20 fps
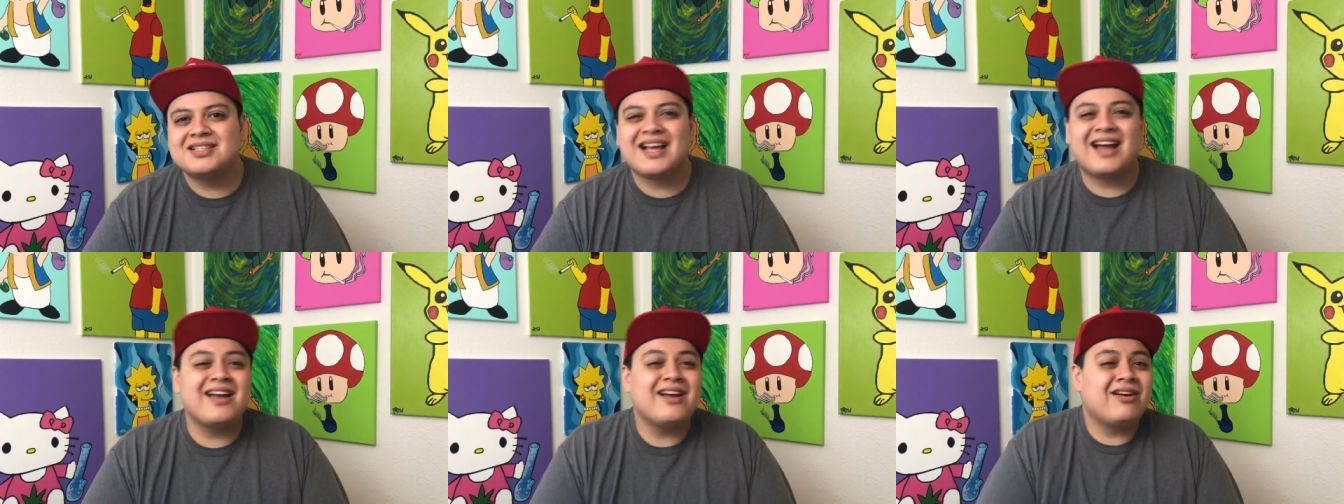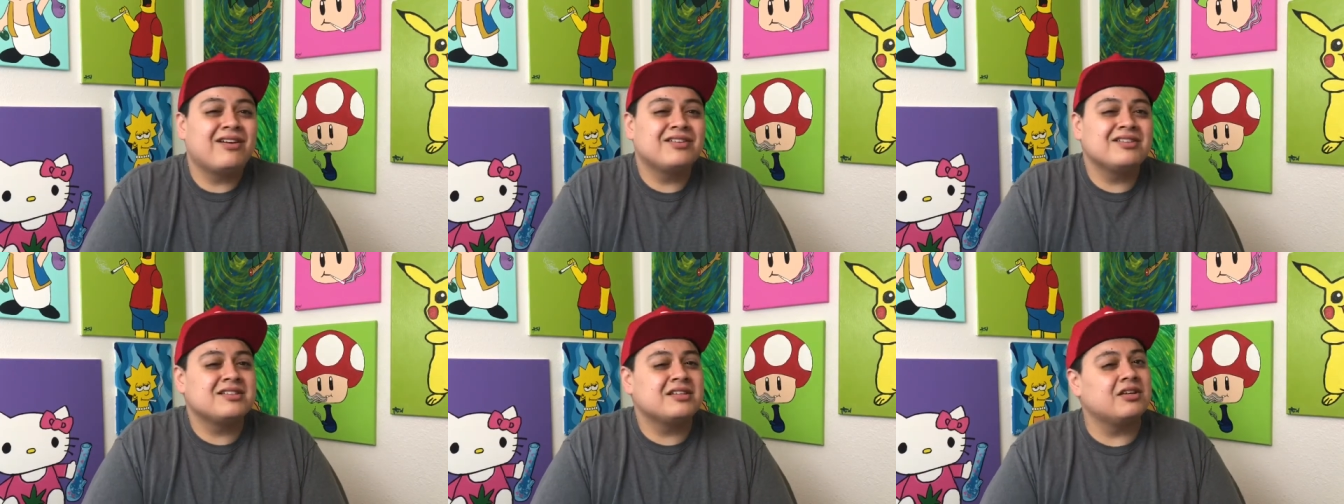I
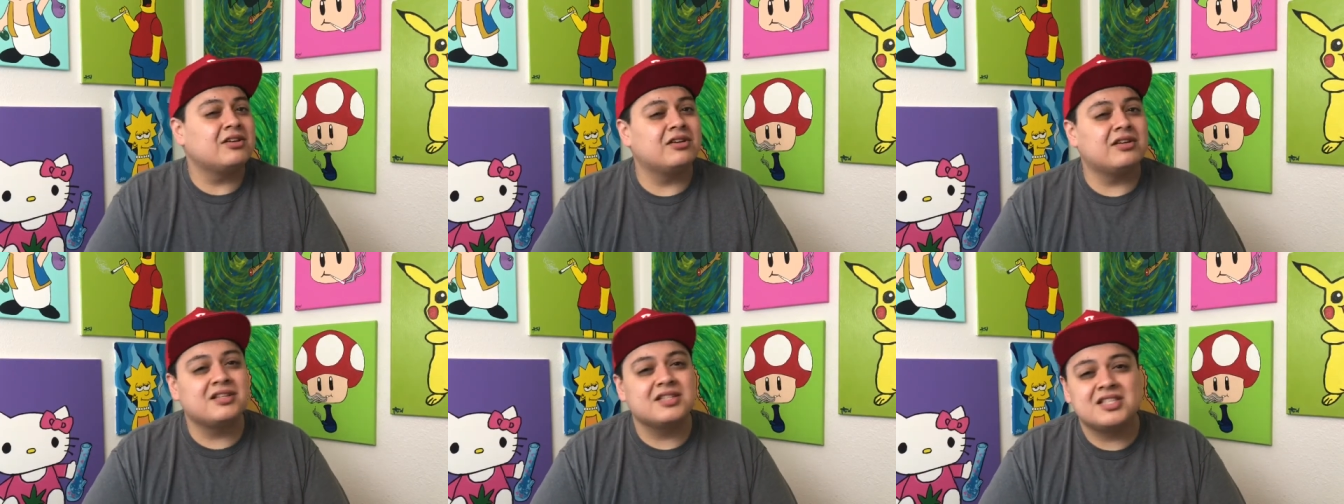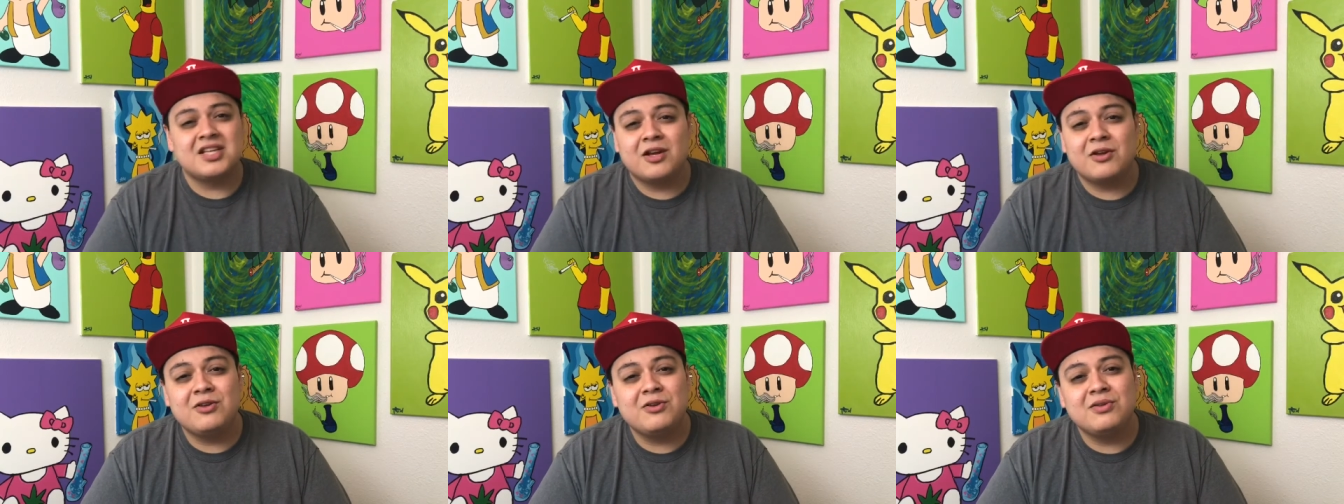honestly couldn't
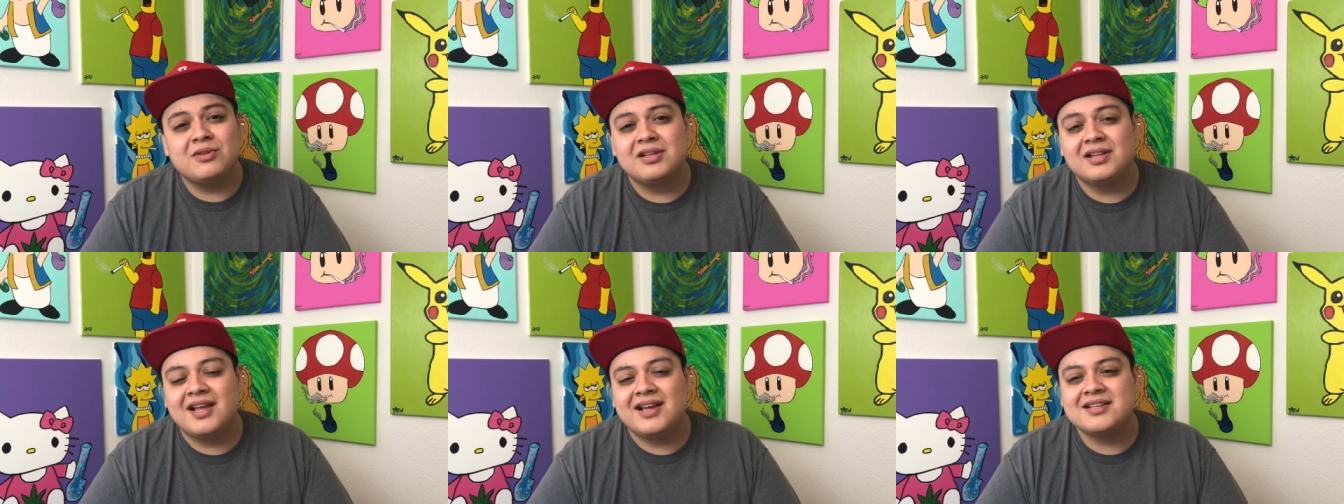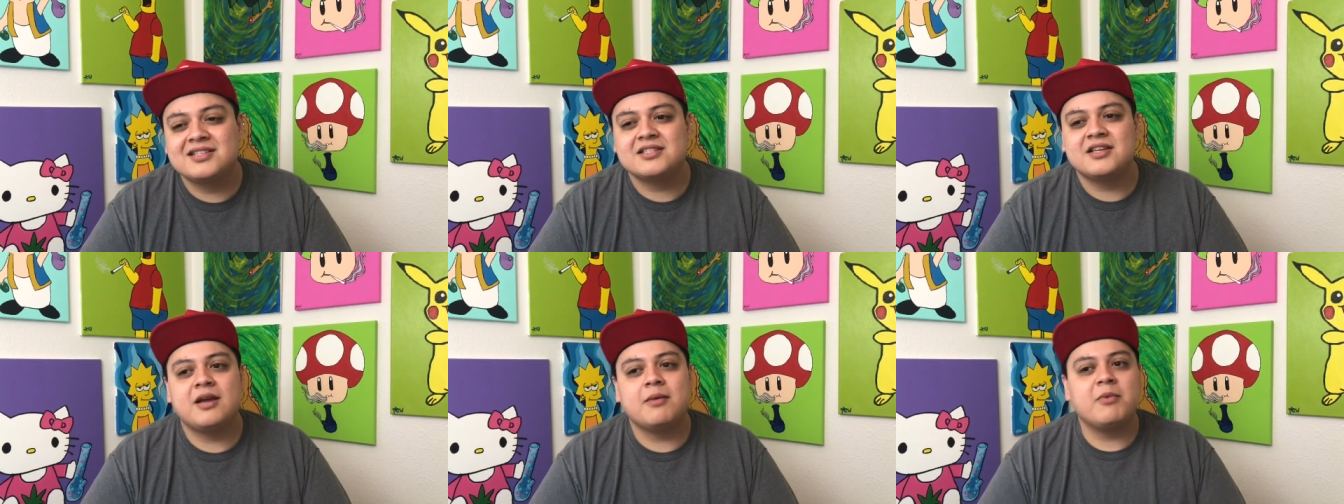tell you the
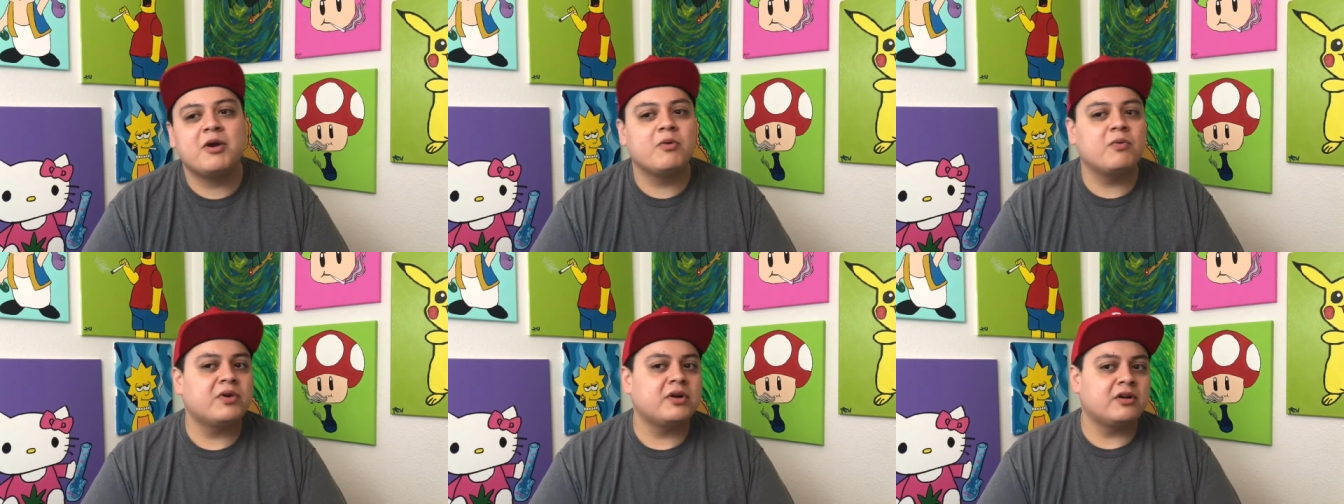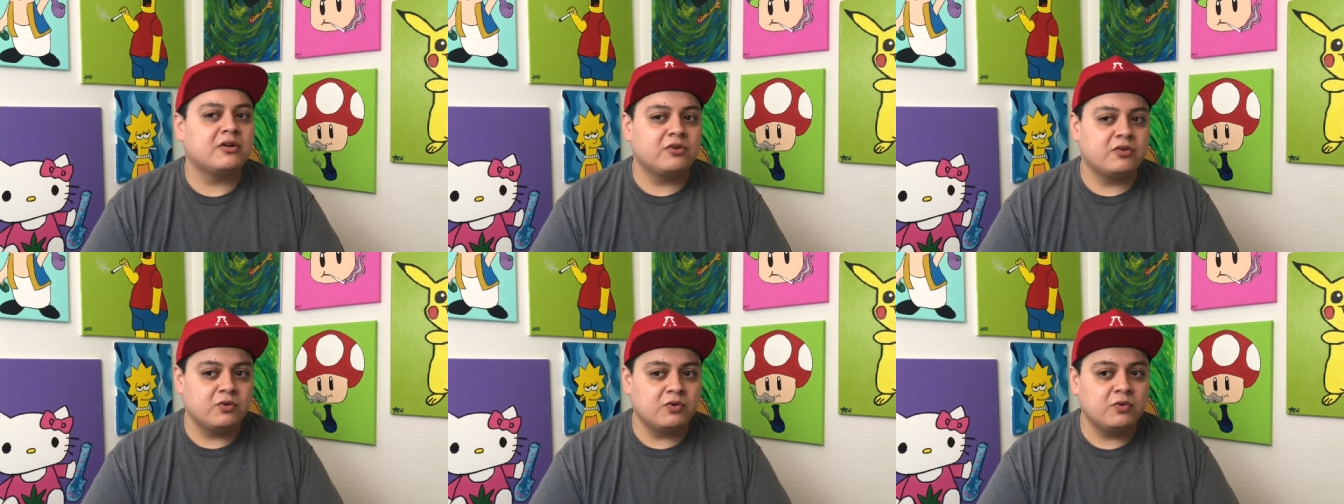last time I went
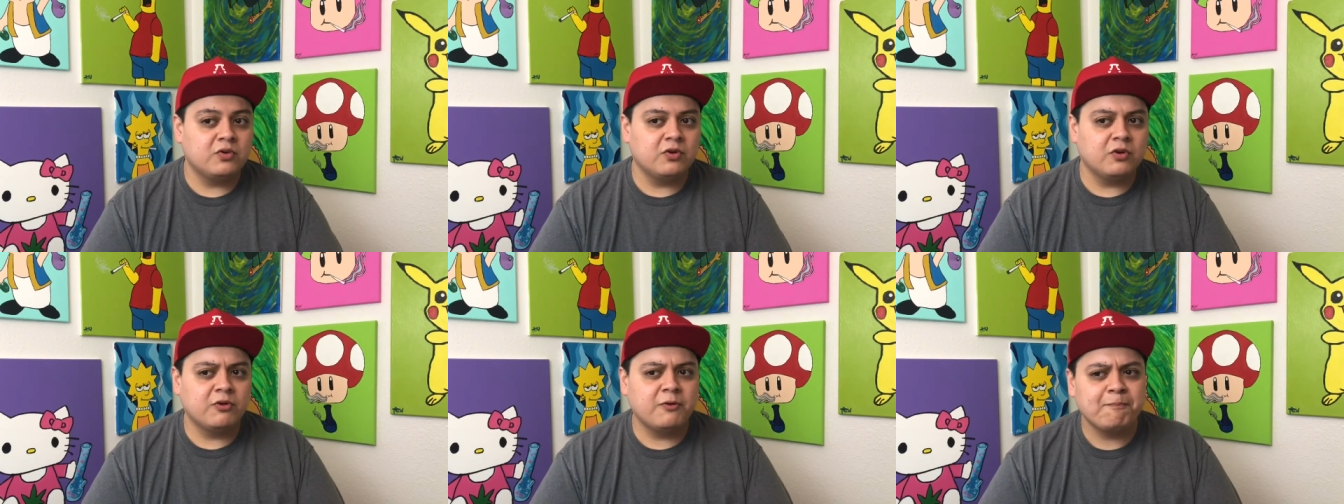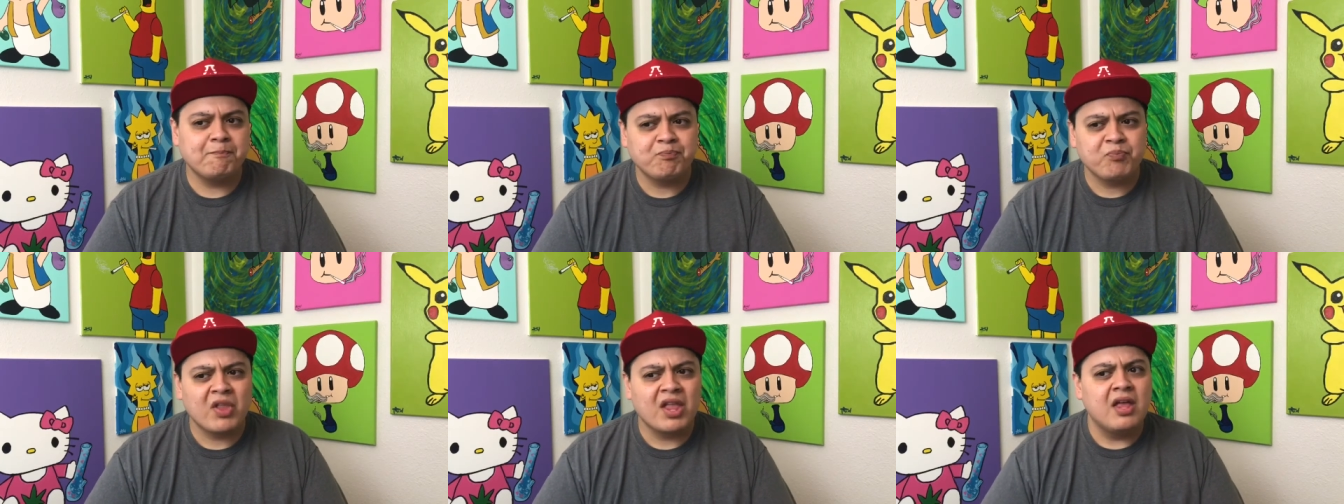on Google